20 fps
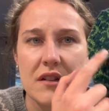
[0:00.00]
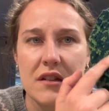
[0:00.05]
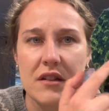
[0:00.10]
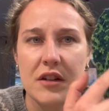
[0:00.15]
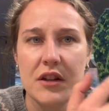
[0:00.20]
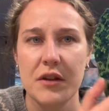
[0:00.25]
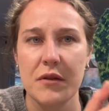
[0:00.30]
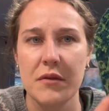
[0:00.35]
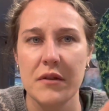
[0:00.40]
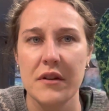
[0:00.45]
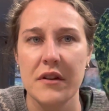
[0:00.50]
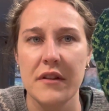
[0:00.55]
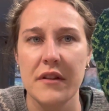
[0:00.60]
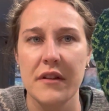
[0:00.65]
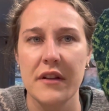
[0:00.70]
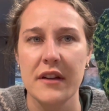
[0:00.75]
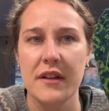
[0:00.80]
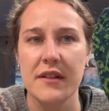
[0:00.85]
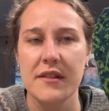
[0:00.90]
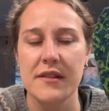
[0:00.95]
cute little
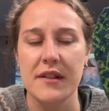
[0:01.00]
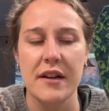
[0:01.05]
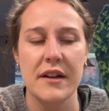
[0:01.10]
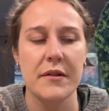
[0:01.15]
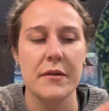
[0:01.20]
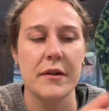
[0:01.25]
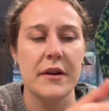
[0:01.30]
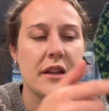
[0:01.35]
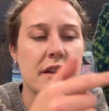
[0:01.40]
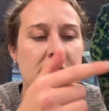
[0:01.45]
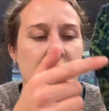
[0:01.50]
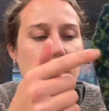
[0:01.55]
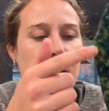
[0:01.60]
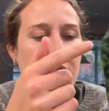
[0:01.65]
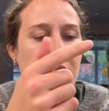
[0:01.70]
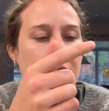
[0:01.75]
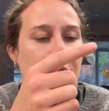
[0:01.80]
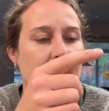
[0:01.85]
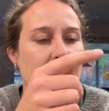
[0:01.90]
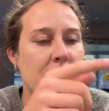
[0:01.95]
things. Anyway, these
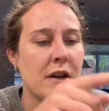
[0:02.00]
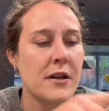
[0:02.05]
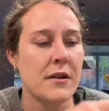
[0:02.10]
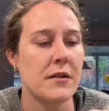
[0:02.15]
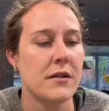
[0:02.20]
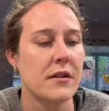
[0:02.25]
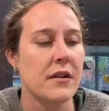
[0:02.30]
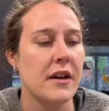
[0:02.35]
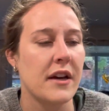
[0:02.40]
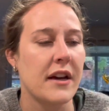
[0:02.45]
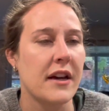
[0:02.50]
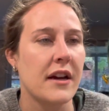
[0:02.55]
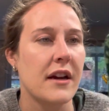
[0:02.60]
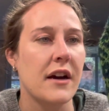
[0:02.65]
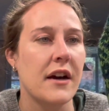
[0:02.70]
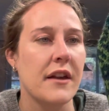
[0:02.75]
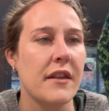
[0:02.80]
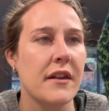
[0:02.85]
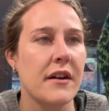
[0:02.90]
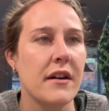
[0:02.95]
are fun. And
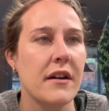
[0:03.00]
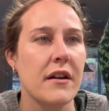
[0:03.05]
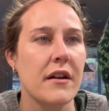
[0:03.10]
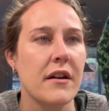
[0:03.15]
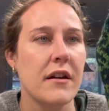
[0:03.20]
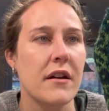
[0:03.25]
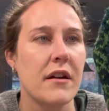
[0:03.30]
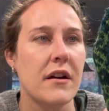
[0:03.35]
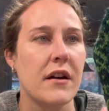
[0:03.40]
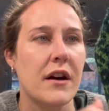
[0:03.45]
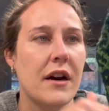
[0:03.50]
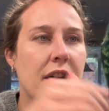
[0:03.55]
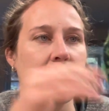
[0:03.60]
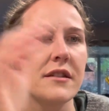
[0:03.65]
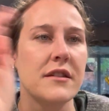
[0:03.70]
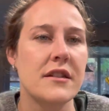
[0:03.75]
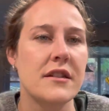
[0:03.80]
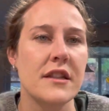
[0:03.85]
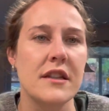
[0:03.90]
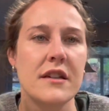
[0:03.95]
I think I
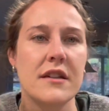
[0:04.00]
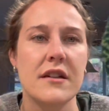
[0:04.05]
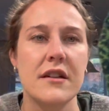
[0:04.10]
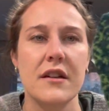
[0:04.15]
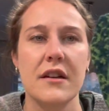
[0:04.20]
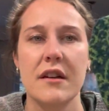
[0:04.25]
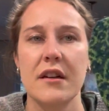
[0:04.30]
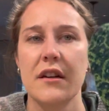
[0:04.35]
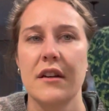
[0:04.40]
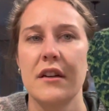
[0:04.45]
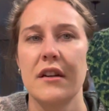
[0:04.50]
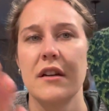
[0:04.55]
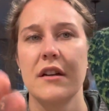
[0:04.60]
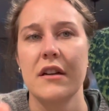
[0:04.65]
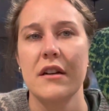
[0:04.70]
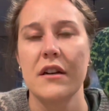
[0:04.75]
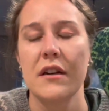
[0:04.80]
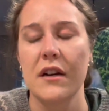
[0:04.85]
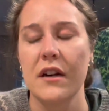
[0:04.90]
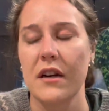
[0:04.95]

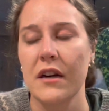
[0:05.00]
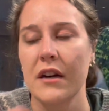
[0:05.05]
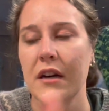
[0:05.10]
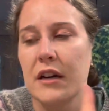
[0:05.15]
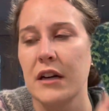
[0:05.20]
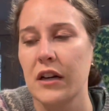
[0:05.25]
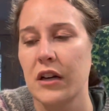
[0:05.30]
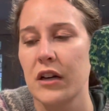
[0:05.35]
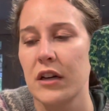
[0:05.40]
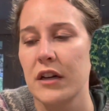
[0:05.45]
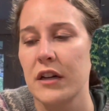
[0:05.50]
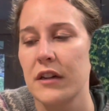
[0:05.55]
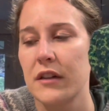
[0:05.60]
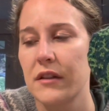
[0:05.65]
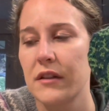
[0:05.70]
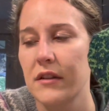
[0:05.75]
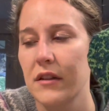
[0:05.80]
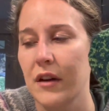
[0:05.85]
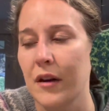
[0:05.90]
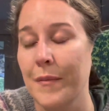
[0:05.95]

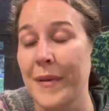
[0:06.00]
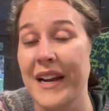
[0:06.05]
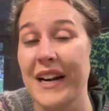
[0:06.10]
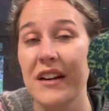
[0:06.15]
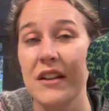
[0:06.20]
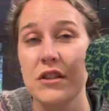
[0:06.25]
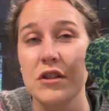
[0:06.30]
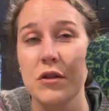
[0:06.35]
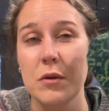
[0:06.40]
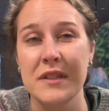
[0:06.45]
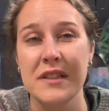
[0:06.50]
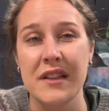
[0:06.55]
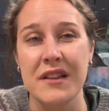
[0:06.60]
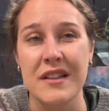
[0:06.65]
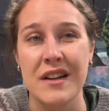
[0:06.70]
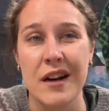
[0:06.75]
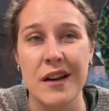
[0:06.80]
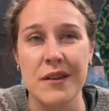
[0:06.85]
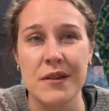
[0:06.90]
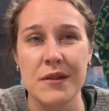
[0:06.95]
made a good choice on the
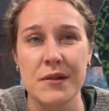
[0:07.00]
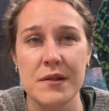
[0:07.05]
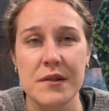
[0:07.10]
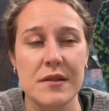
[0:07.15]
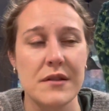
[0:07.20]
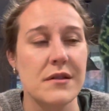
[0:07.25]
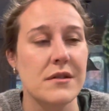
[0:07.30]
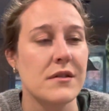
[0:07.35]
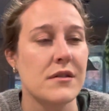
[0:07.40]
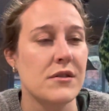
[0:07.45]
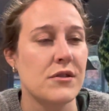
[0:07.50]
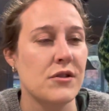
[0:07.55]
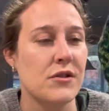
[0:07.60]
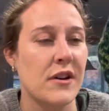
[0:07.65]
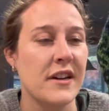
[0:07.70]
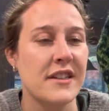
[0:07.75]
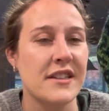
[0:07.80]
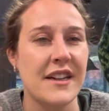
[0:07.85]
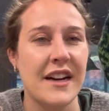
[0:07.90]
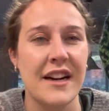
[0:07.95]
colors,
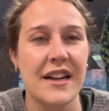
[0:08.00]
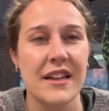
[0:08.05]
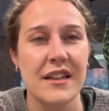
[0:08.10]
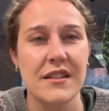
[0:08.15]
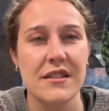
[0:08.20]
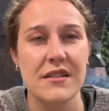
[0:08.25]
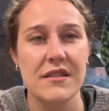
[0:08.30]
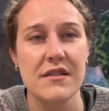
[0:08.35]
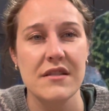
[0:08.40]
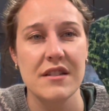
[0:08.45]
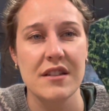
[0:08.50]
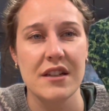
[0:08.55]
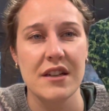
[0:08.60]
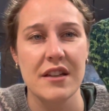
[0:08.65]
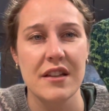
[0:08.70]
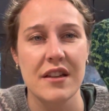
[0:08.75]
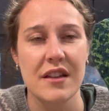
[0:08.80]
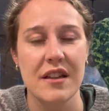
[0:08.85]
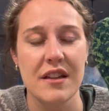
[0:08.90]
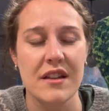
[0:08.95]
trying to edit. I
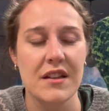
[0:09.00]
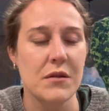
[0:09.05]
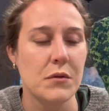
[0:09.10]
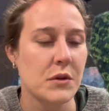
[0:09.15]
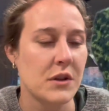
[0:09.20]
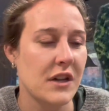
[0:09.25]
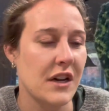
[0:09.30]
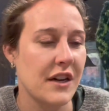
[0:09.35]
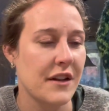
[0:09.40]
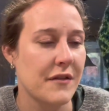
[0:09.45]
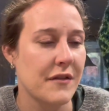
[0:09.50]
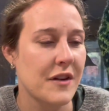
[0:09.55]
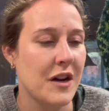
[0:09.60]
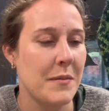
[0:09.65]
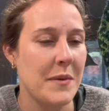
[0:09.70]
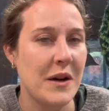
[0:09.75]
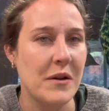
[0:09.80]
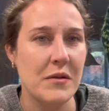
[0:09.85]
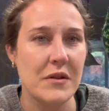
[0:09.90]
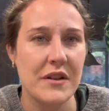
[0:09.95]
think it would not have come
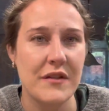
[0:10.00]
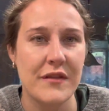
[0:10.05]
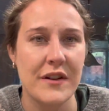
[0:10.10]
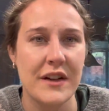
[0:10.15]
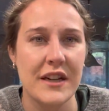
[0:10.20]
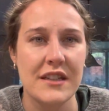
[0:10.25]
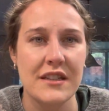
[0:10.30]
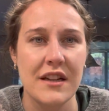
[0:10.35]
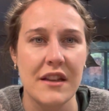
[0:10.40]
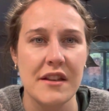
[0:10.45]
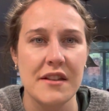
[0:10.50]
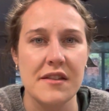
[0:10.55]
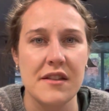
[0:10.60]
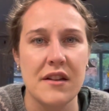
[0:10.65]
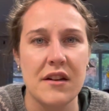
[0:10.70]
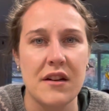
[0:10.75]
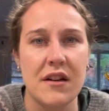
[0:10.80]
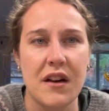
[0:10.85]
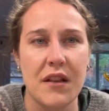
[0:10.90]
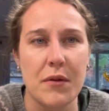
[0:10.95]
out if I had done this in
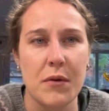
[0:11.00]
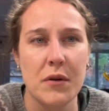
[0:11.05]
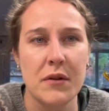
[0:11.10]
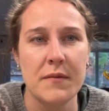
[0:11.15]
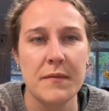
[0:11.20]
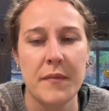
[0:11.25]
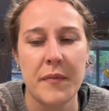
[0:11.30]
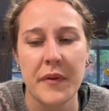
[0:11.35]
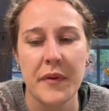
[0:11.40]
the Hawthorne.